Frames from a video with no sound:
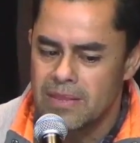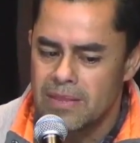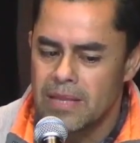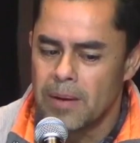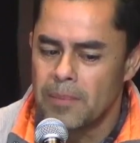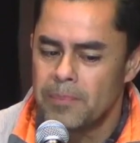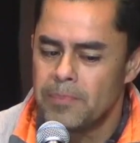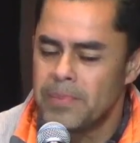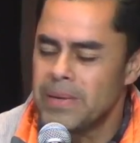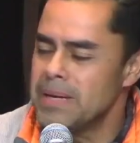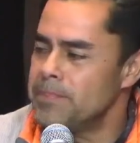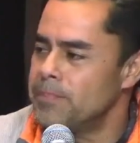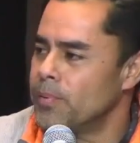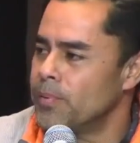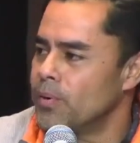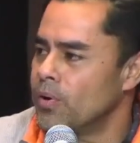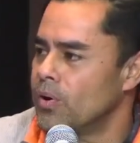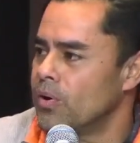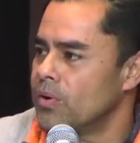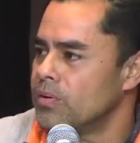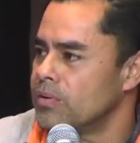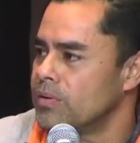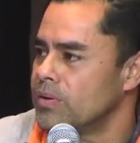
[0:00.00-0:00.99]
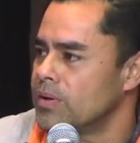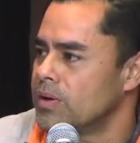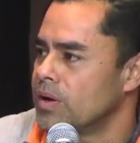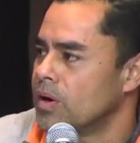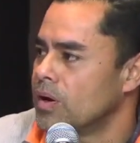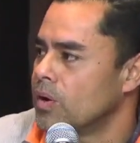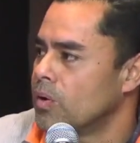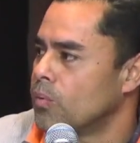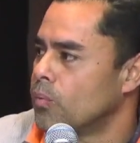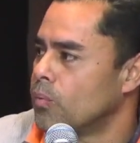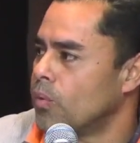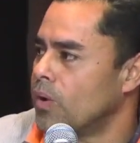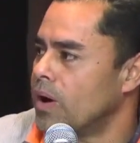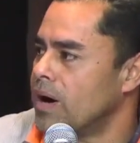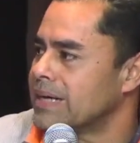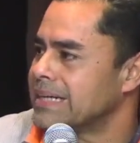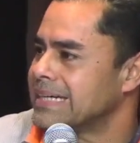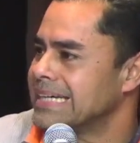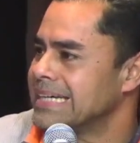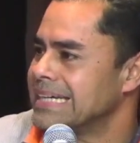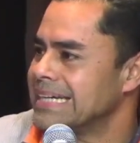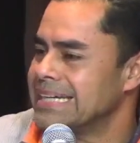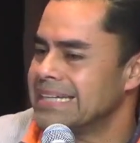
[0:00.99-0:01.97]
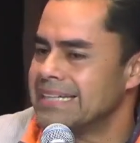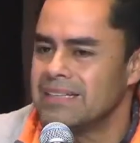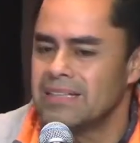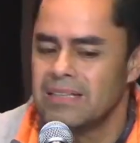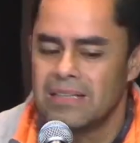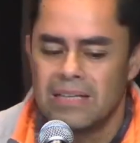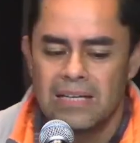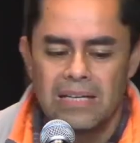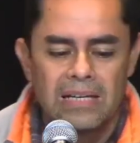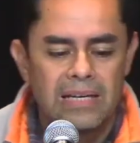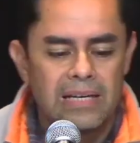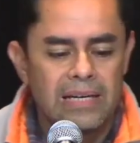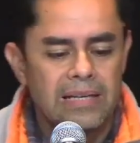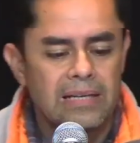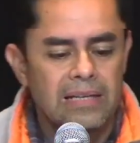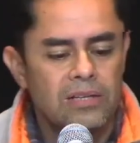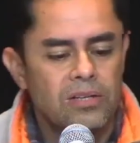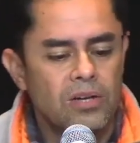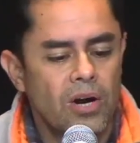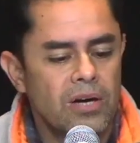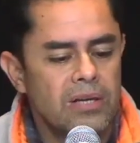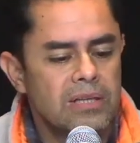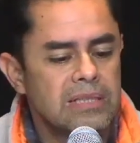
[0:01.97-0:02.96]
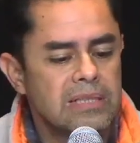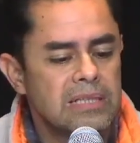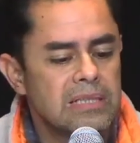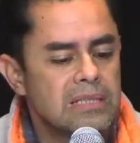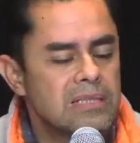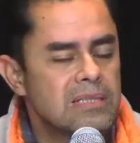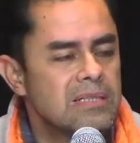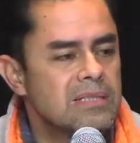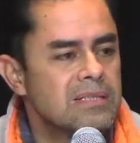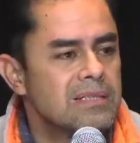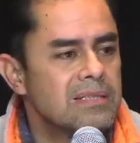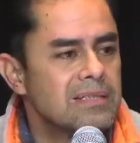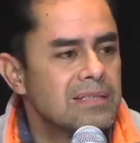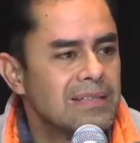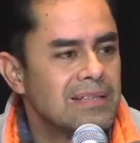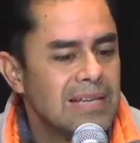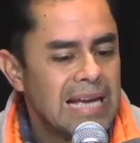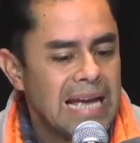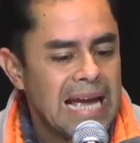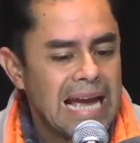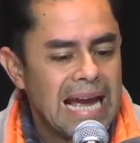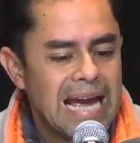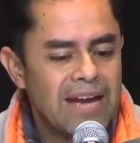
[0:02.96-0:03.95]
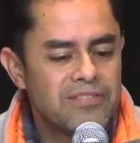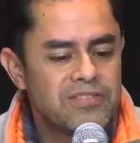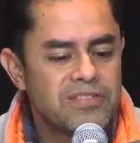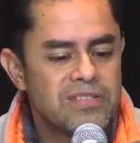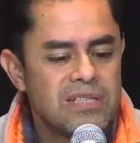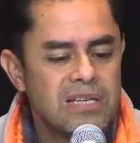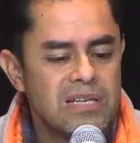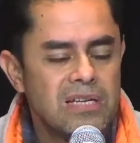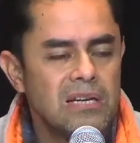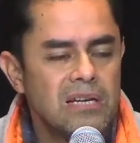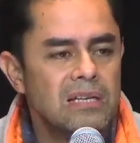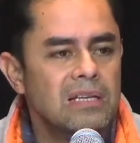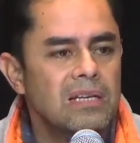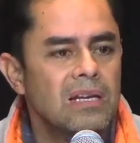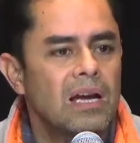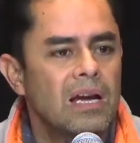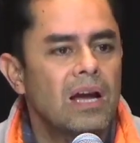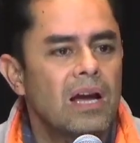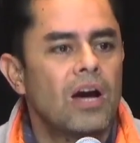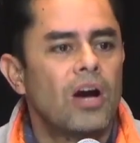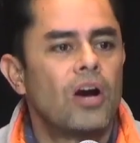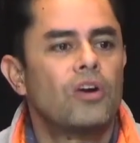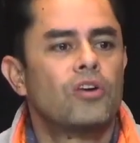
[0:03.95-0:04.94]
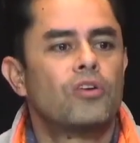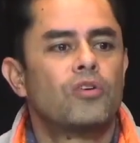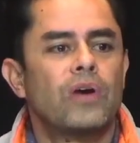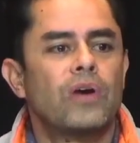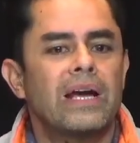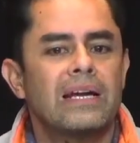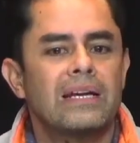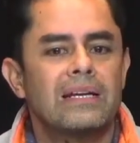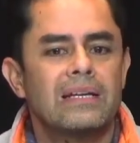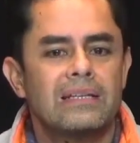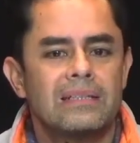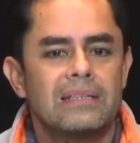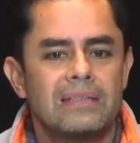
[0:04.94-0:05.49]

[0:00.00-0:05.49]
the people walking in darkness have seen a great